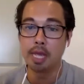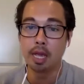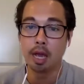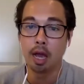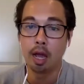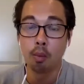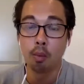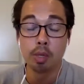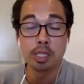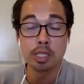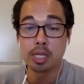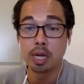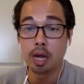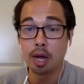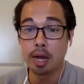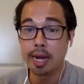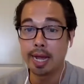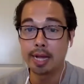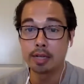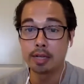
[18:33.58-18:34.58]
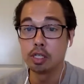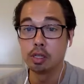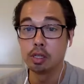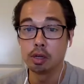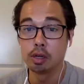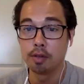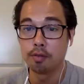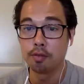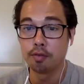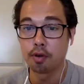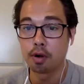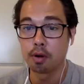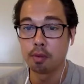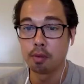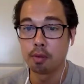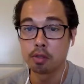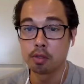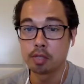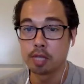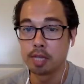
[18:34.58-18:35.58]
I was not actually looking for
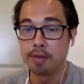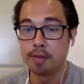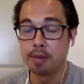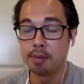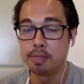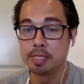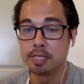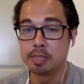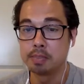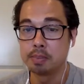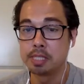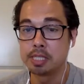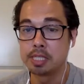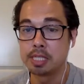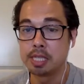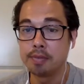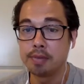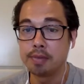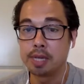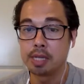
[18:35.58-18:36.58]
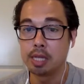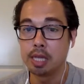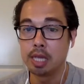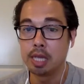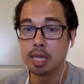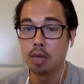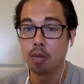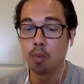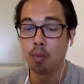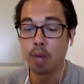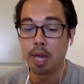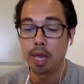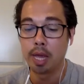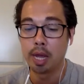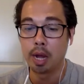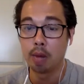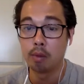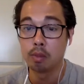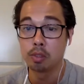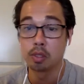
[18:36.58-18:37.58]
multifamily specifically
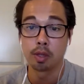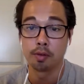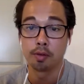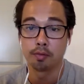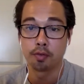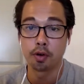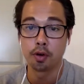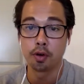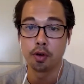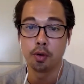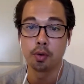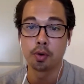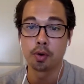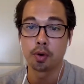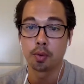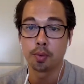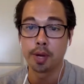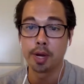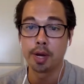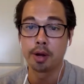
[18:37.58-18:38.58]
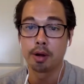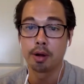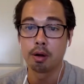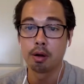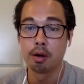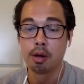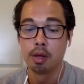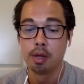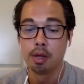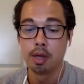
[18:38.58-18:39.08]
when I was looking for a new career.